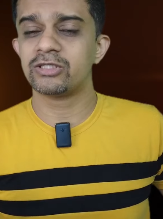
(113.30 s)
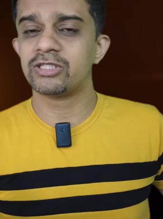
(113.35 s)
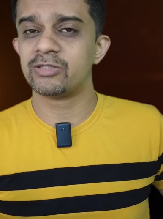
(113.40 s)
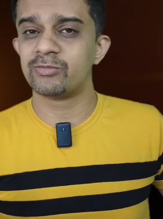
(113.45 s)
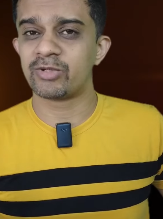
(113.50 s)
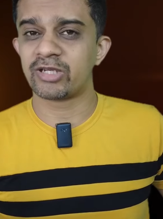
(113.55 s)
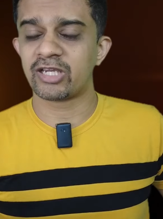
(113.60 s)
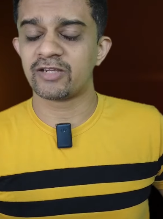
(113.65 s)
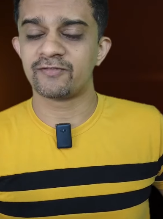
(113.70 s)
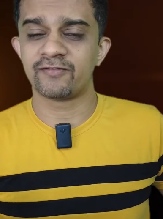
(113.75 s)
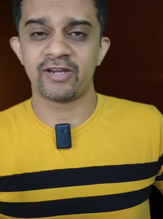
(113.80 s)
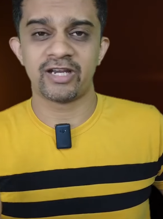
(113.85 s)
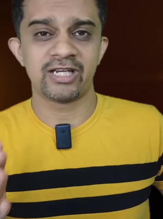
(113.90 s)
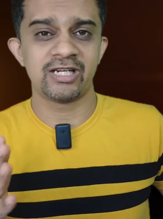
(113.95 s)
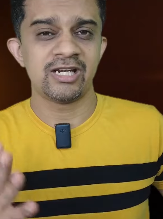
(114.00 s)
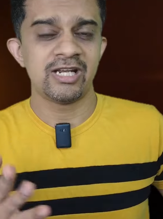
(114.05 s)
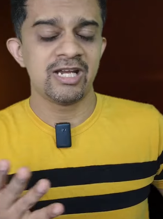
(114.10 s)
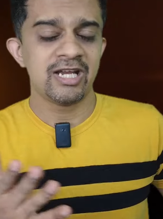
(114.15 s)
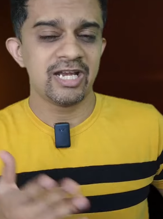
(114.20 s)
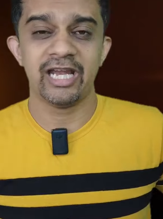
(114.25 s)
the APK
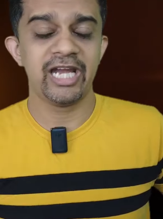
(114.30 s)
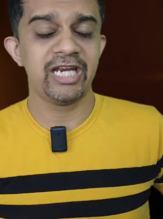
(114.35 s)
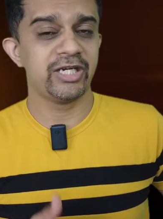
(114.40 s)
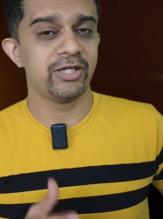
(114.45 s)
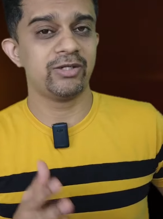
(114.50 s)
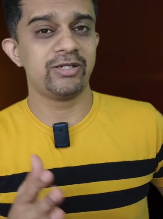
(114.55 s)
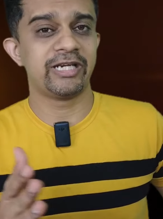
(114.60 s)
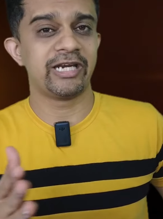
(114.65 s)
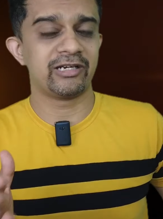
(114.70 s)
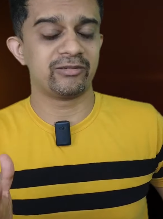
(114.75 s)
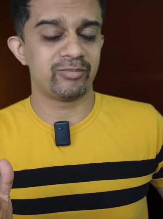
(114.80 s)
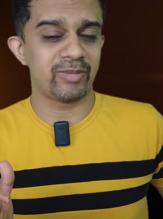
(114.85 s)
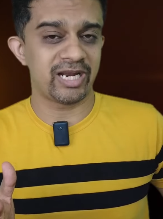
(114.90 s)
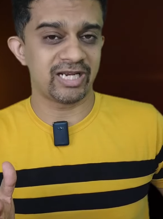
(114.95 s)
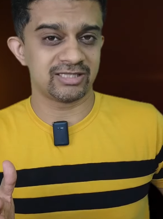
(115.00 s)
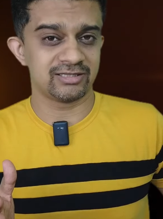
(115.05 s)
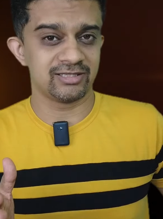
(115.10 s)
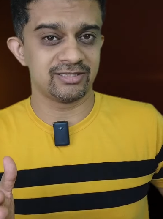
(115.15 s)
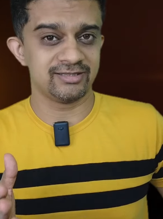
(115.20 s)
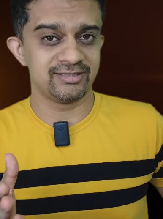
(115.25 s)
file and you'll get
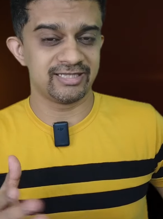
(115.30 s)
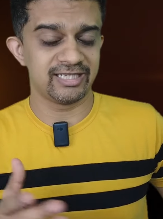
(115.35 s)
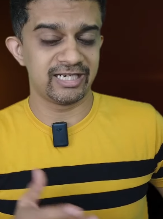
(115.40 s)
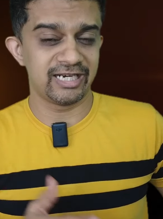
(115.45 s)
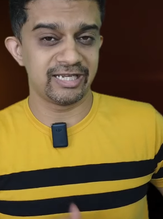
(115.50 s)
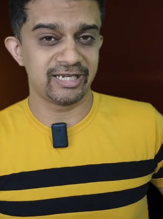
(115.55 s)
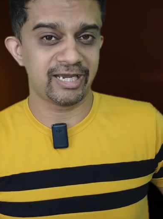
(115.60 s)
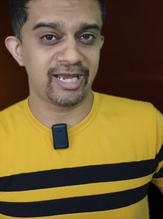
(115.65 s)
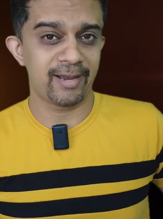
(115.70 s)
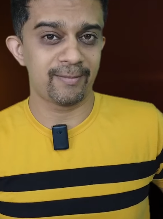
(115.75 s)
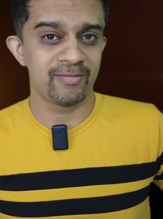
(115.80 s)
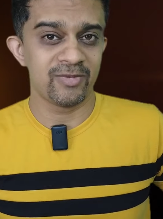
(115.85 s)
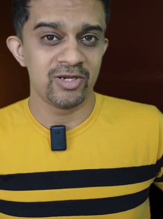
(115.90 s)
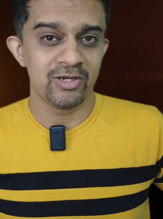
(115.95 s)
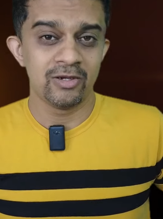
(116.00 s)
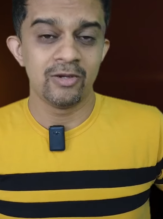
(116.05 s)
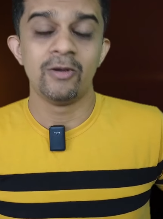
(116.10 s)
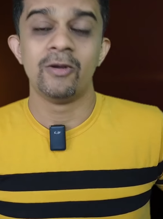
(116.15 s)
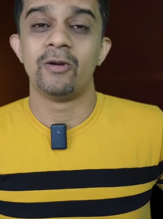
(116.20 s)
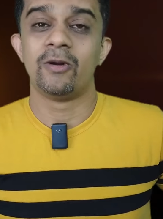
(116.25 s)
back the ZLINK app.
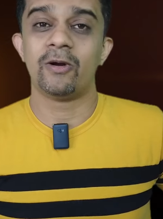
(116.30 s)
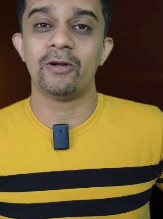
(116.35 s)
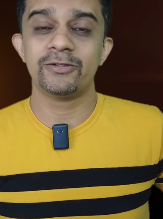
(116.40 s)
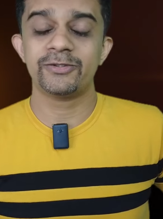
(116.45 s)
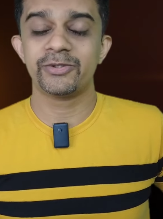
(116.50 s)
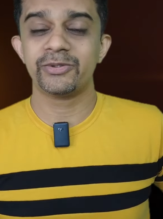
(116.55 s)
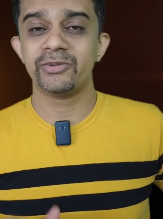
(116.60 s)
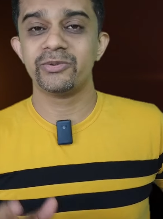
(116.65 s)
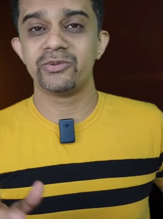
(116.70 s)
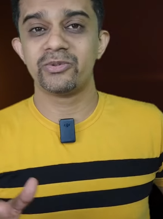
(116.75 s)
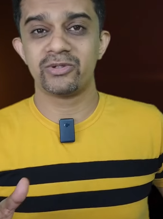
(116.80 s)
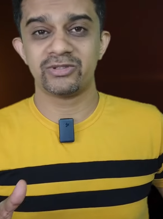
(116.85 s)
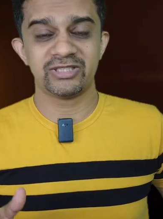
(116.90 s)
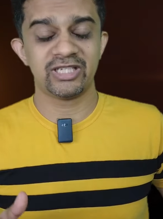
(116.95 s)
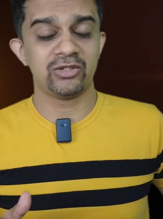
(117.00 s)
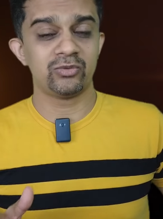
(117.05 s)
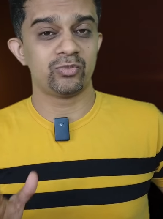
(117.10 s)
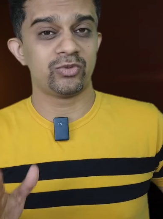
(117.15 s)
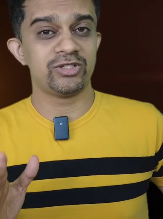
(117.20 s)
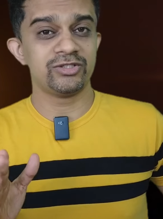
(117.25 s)
Also do note
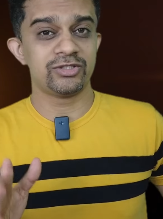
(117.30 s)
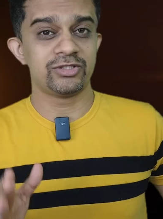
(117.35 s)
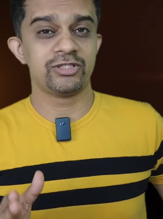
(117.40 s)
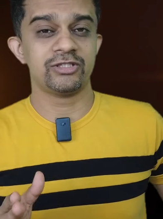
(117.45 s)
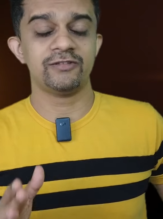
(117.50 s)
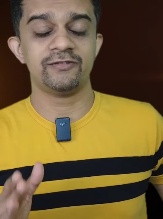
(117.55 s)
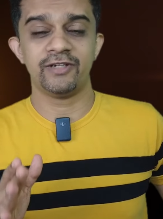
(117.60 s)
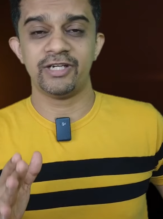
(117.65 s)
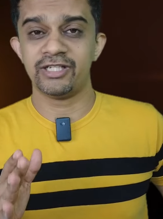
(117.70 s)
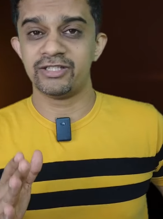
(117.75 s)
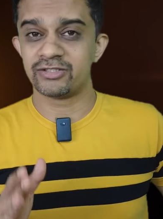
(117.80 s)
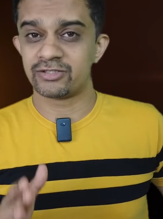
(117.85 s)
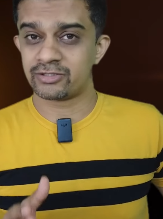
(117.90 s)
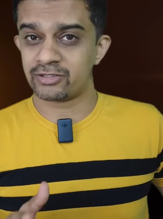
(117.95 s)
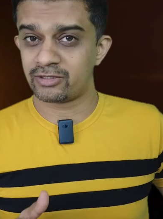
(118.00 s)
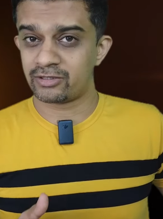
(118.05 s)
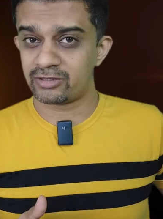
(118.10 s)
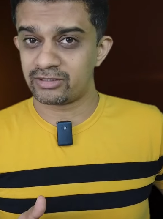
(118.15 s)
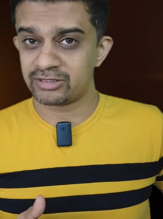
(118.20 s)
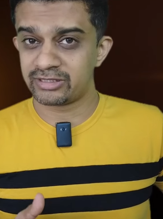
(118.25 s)
that once you've
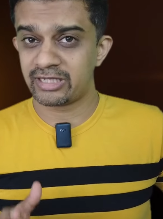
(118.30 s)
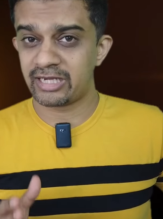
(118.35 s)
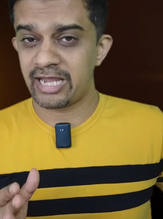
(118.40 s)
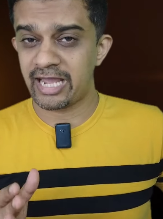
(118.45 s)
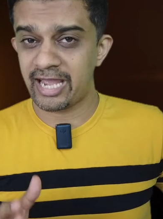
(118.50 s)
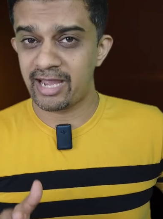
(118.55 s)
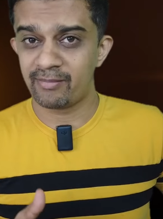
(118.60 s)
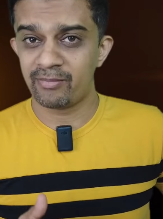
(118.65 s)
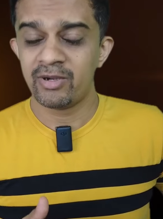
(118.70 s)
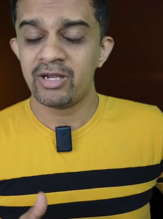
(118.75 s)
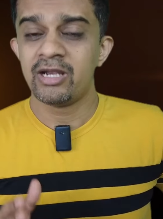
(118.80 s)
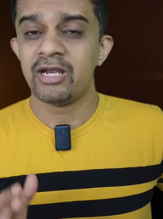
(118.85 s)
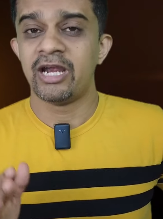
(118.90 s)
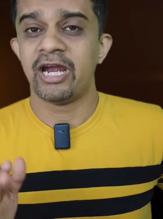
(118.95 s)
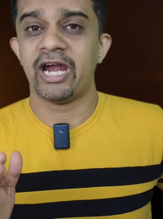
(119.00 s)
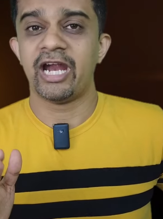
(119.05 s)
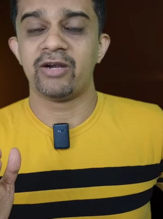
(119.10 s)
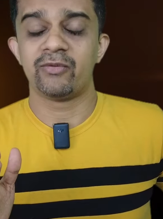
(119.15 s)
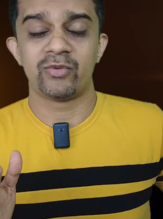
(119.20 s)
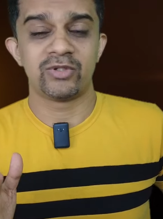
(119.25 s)
installed the app
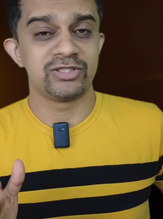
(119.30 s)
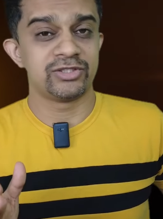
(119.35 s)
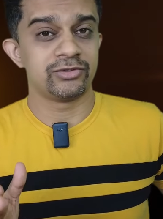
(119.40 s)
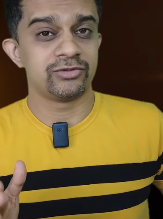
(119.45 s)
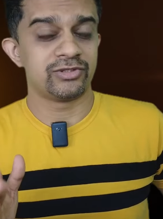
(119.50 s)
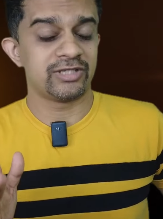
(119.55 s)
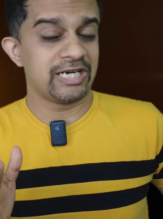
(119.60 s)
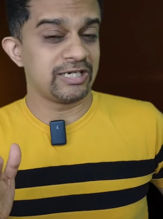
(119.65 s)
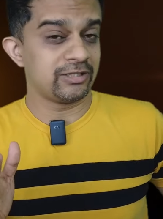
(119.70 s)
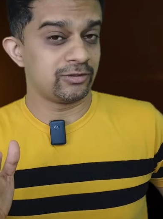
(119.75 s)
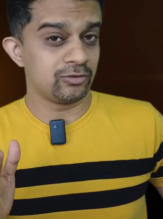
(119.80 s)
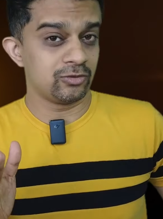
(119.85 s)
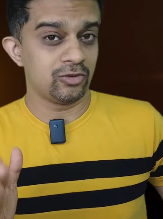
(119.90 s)
and once you try to